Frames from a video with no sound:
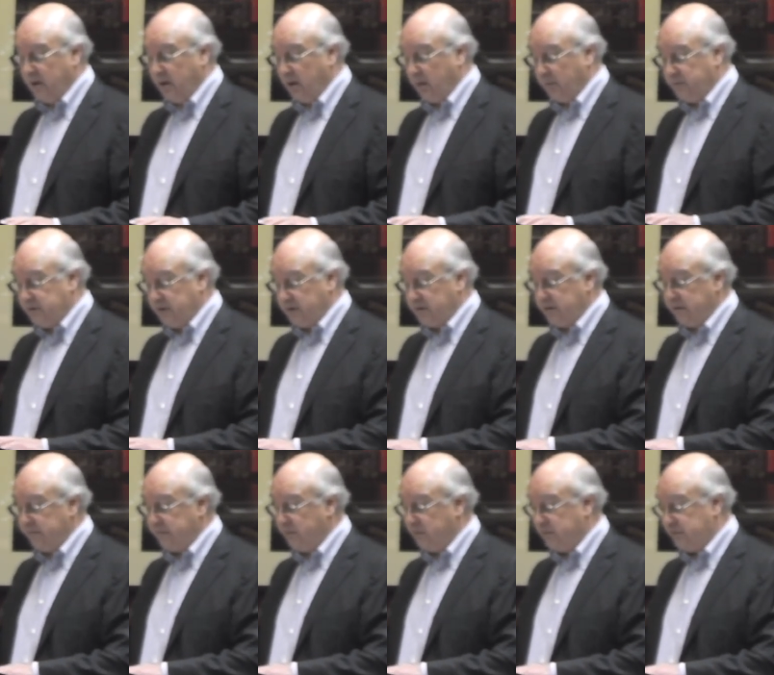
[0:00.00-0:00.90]

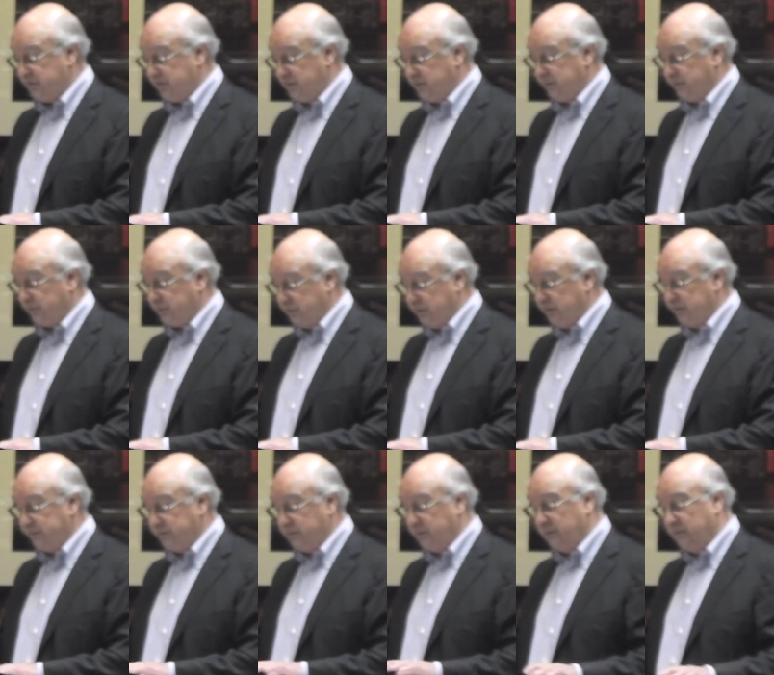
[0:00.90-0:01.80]
objective and
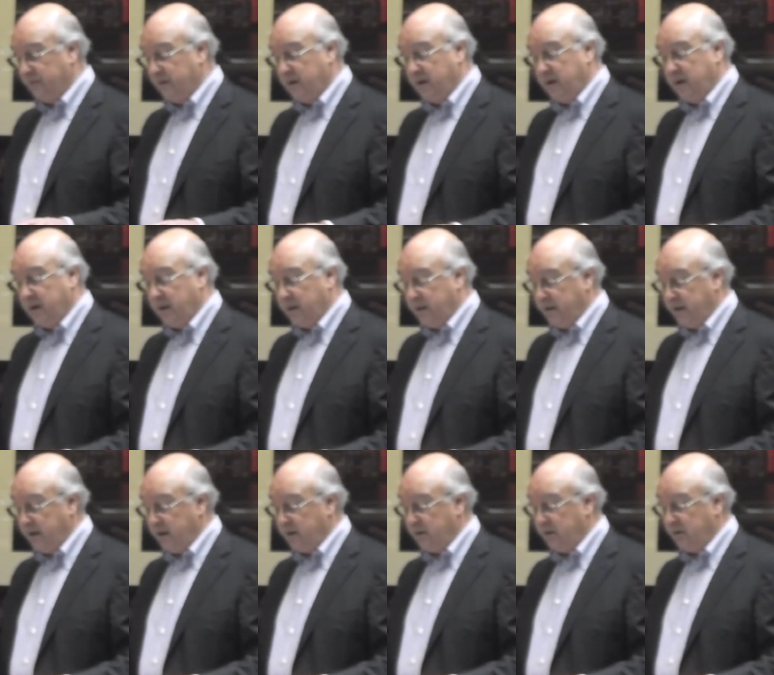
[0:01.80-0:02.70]
truthful,
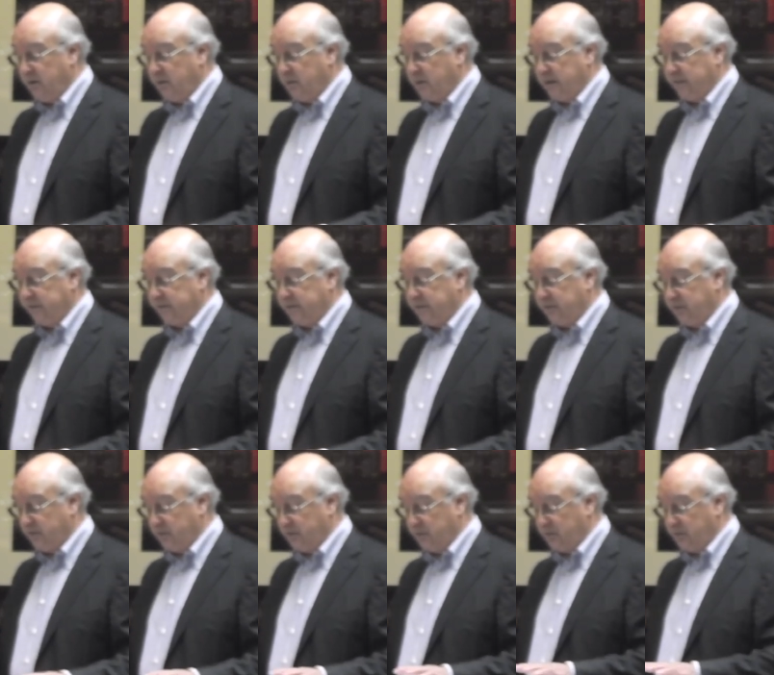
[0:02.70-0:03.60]
then you have
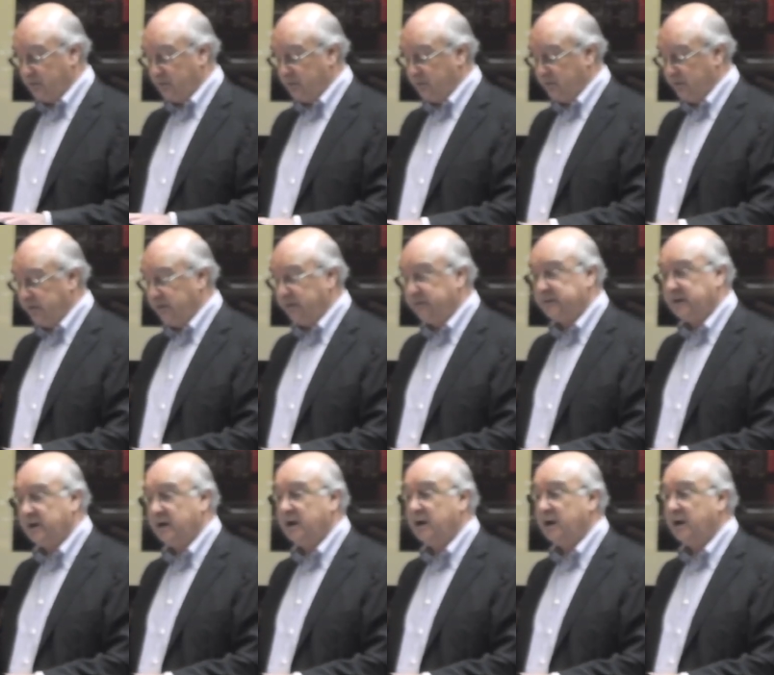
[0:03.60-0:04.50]
to
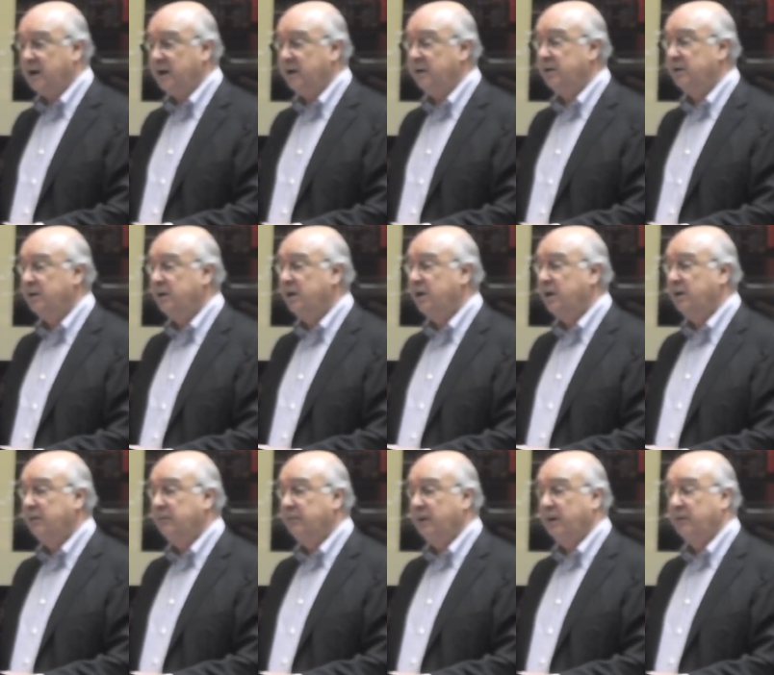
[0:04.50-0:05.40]
discard
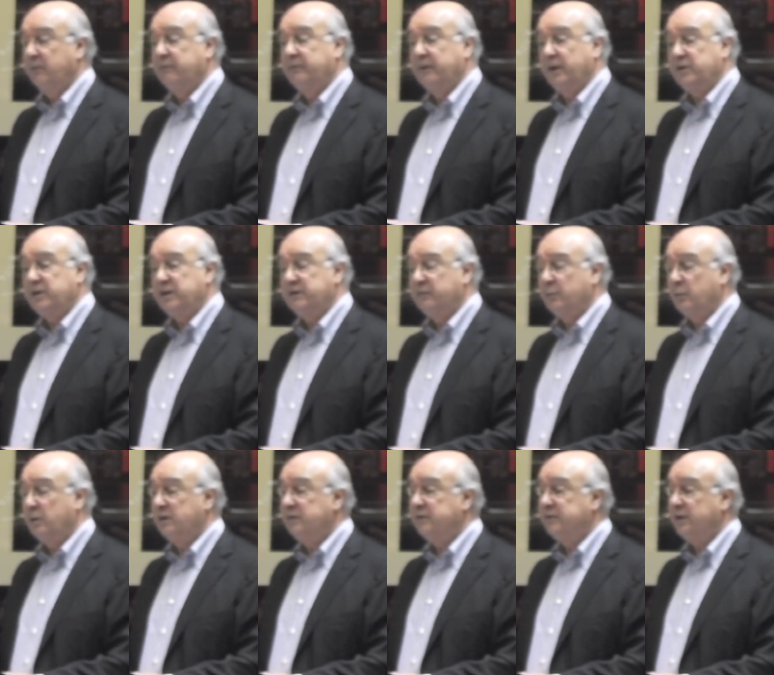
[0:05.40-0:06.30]
voting for
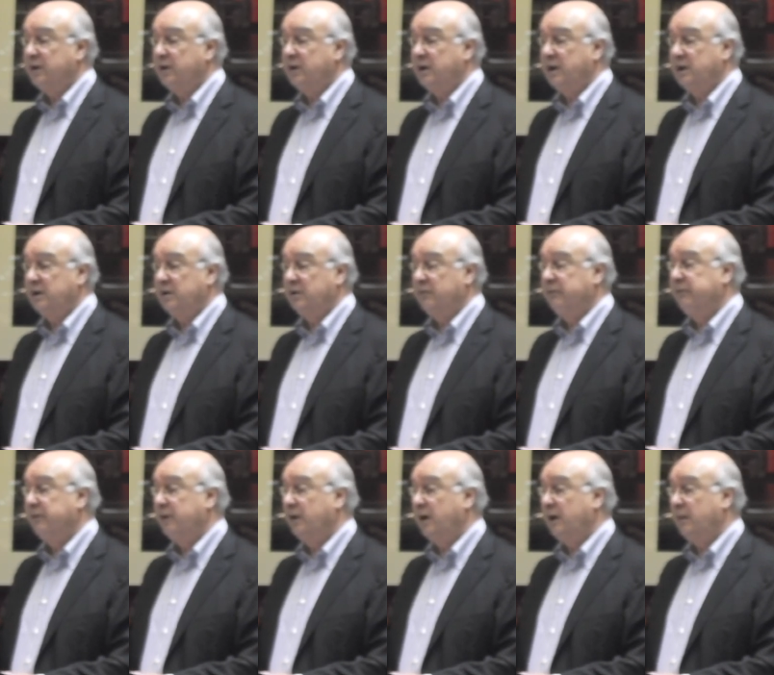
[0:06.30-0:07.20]
one side,
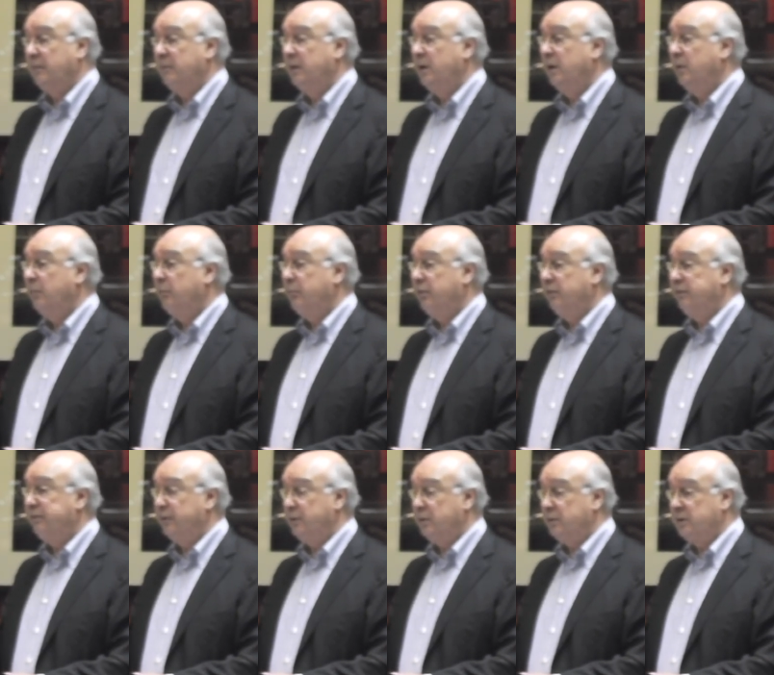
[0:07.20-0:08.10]
um,
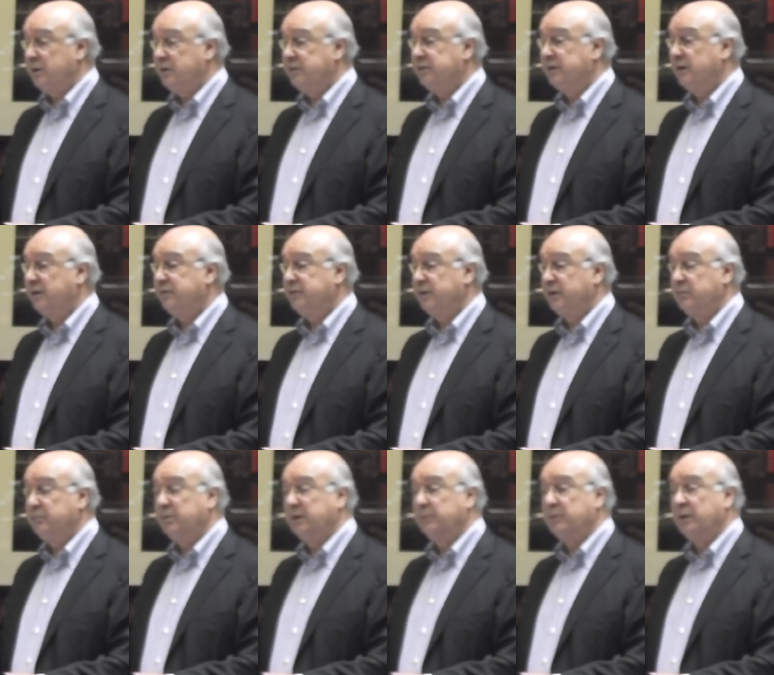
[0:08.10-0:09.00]
preferring
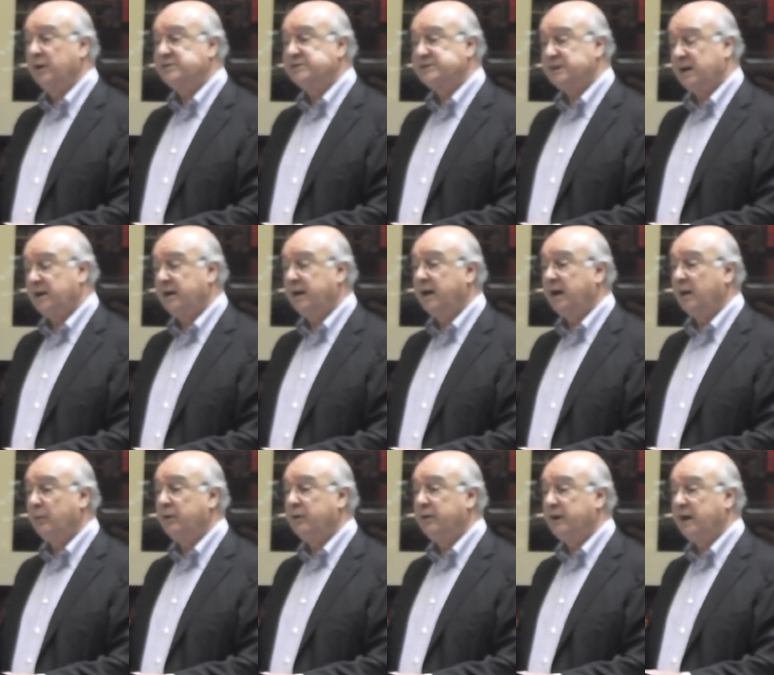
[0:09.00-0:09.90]
certain people, and starting
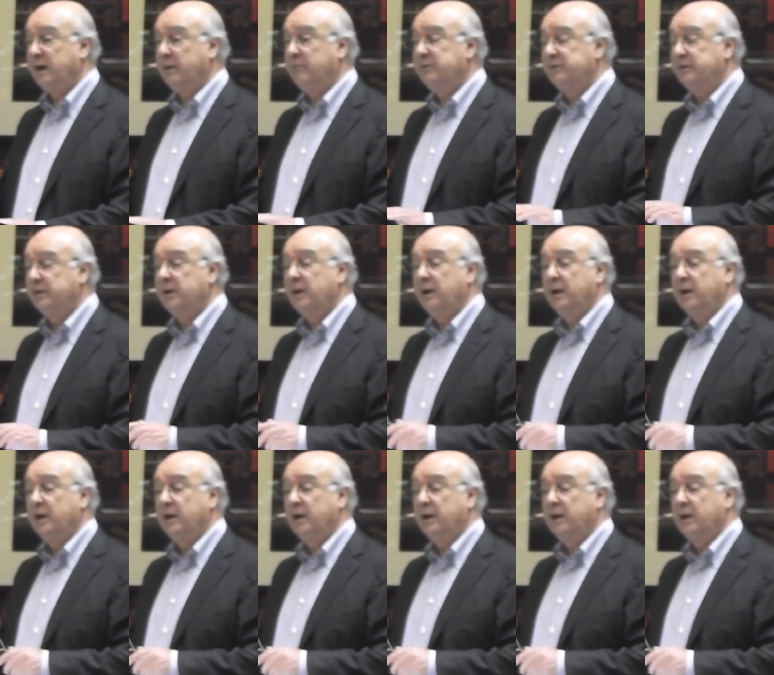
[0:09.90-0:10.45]
out with aims